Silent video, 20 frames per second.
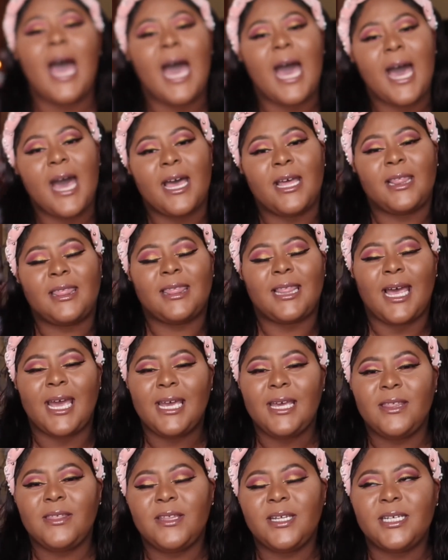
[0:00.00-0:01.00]
I
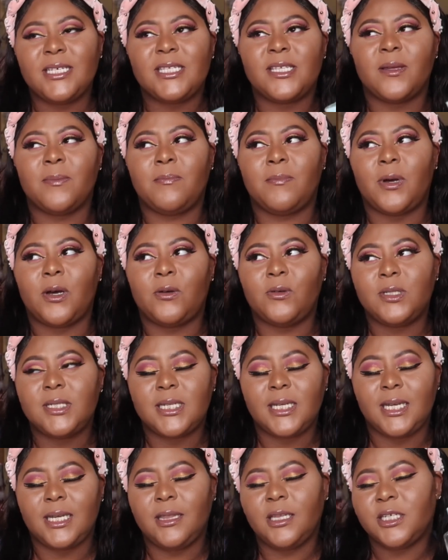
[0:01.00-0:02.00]
like this the
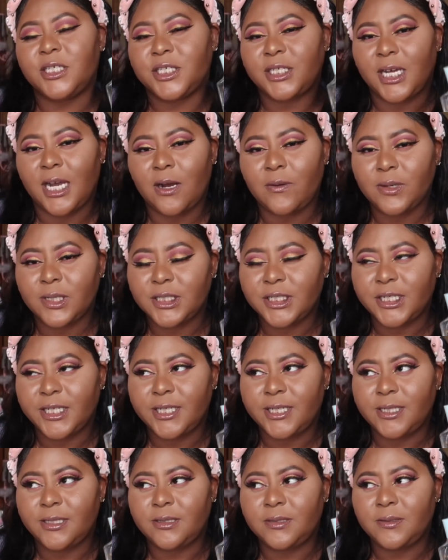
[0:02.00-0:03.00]
most in the shower
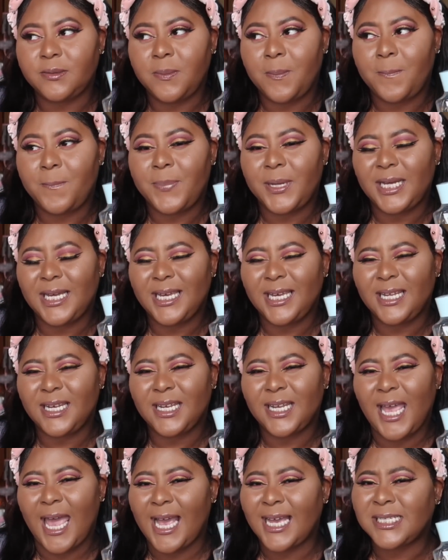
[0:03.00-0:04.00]
gel,
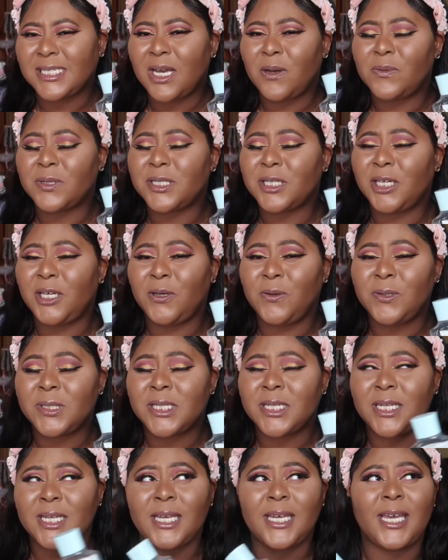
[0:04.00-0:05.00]
but as I was
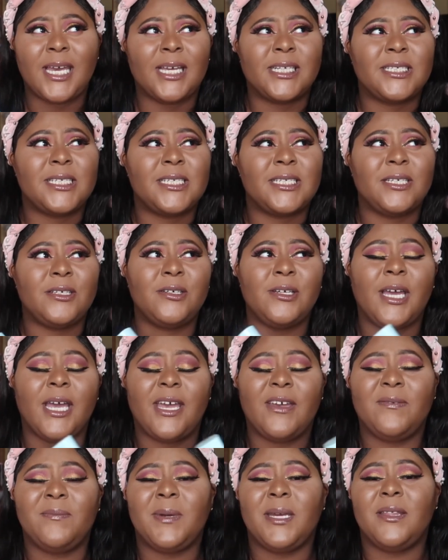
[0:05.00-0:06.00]
using it, it still
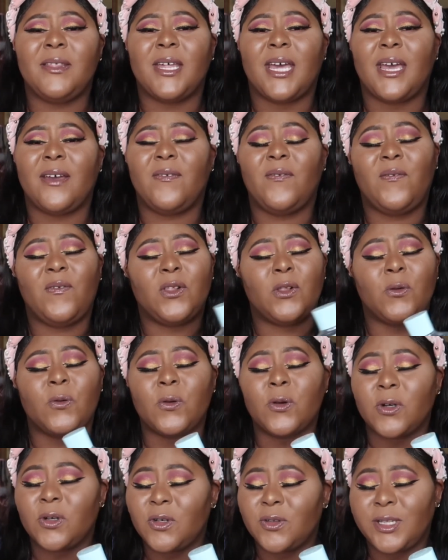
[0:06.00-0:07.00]
gave me that
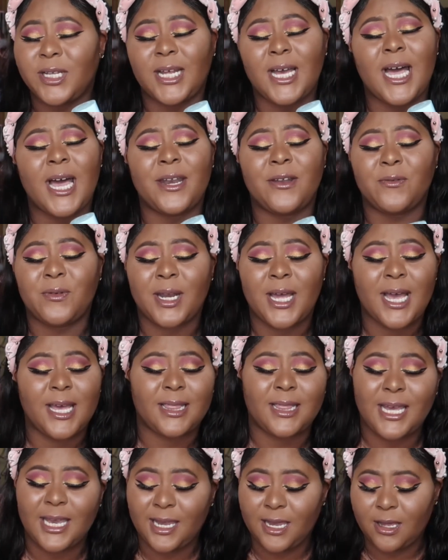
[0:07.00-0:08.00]
floral that I do
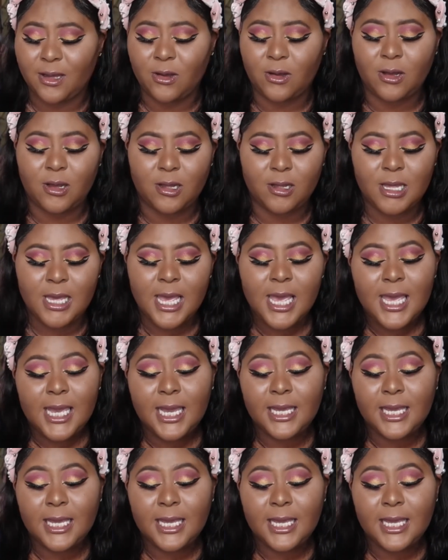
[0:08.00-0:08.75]
not like at all.